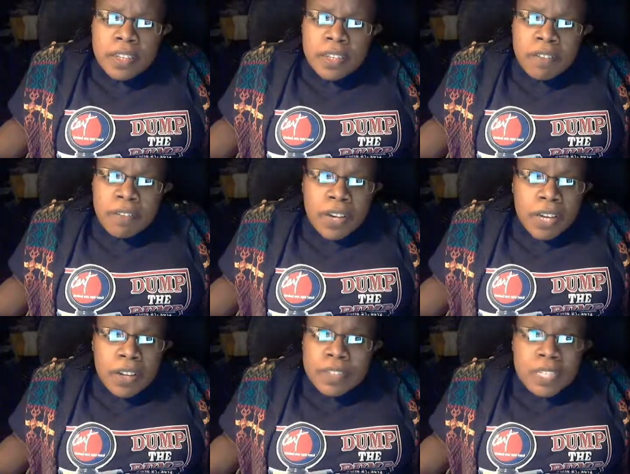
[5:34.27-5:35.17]

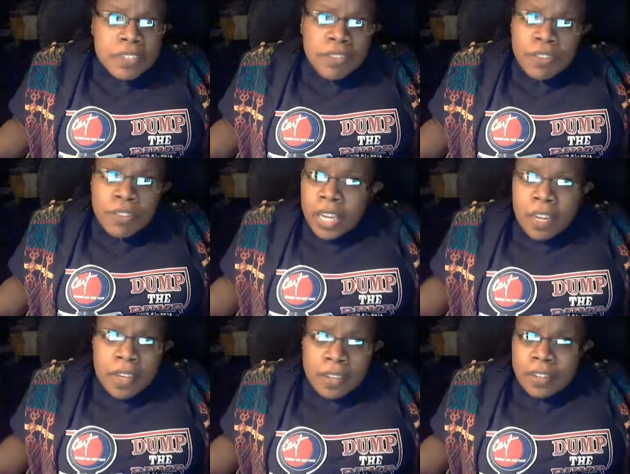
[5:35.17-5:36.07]
well, that's
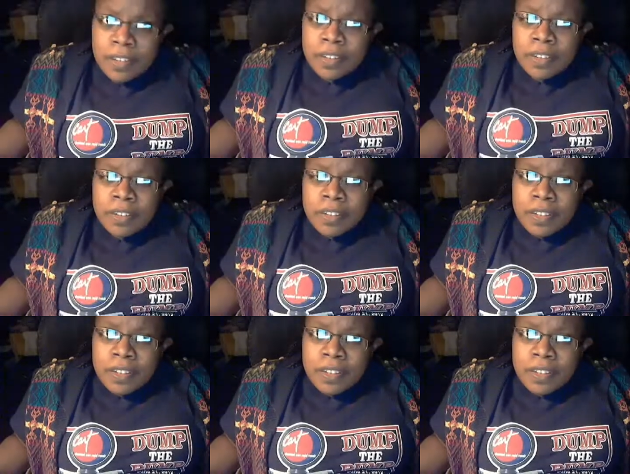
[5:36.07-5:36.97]
okay.
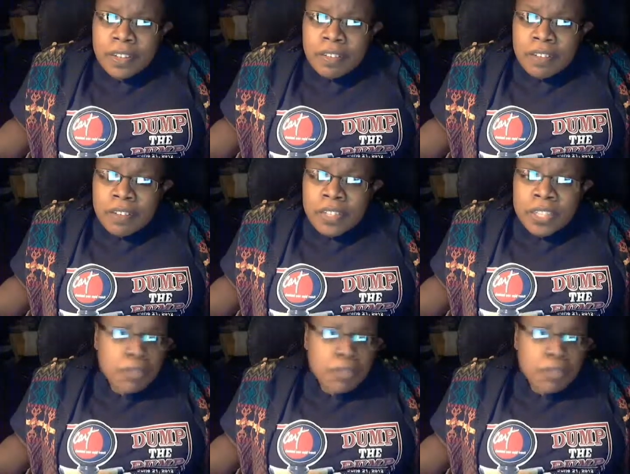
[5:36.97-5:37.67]
There